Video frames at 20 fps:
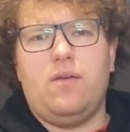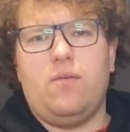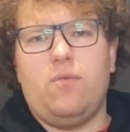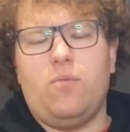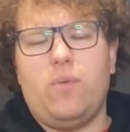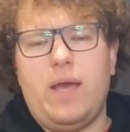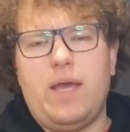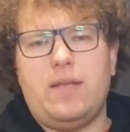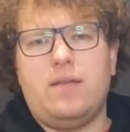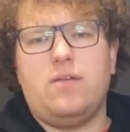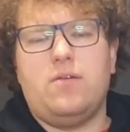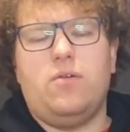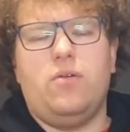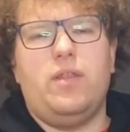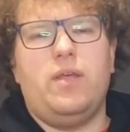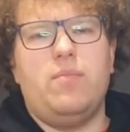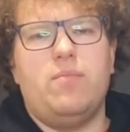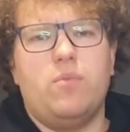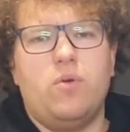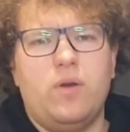wet or
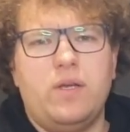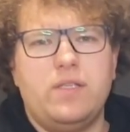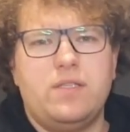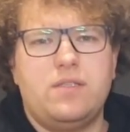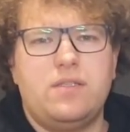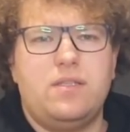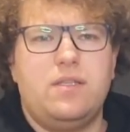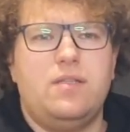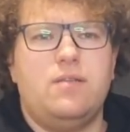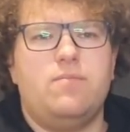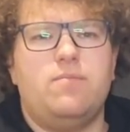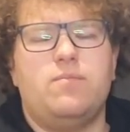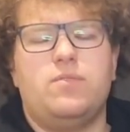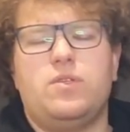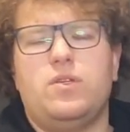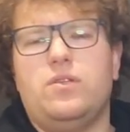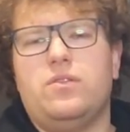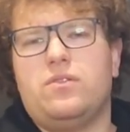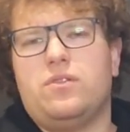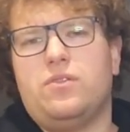they're moist in a
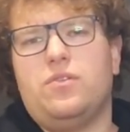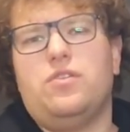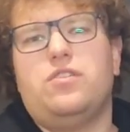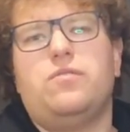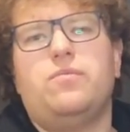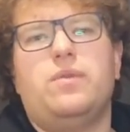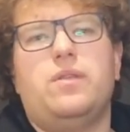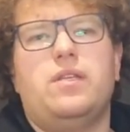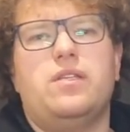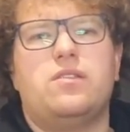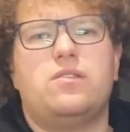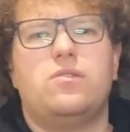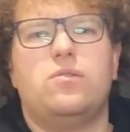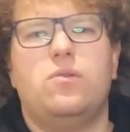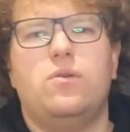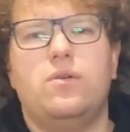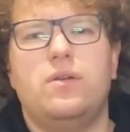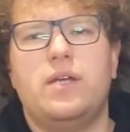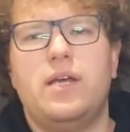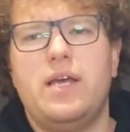certain solution when they're
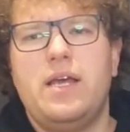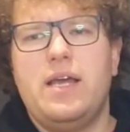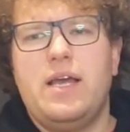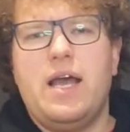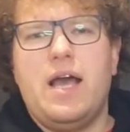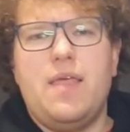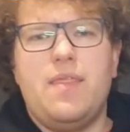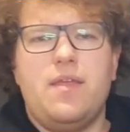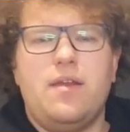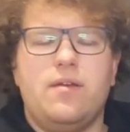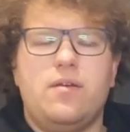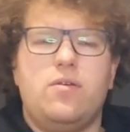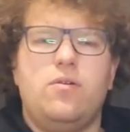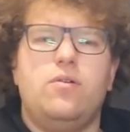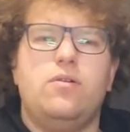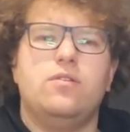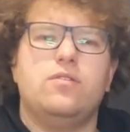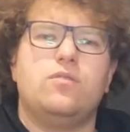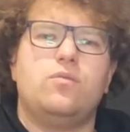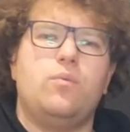stored. And then of
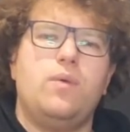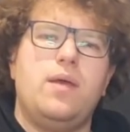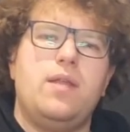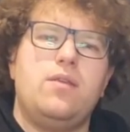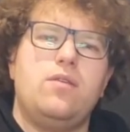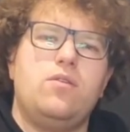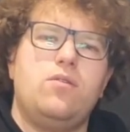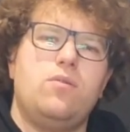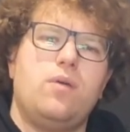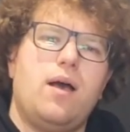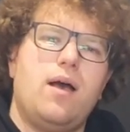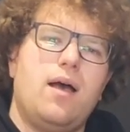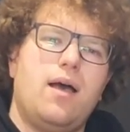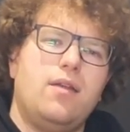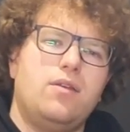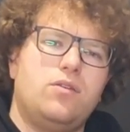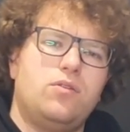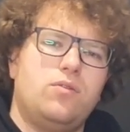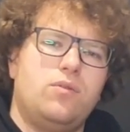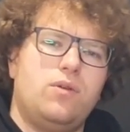course, when you are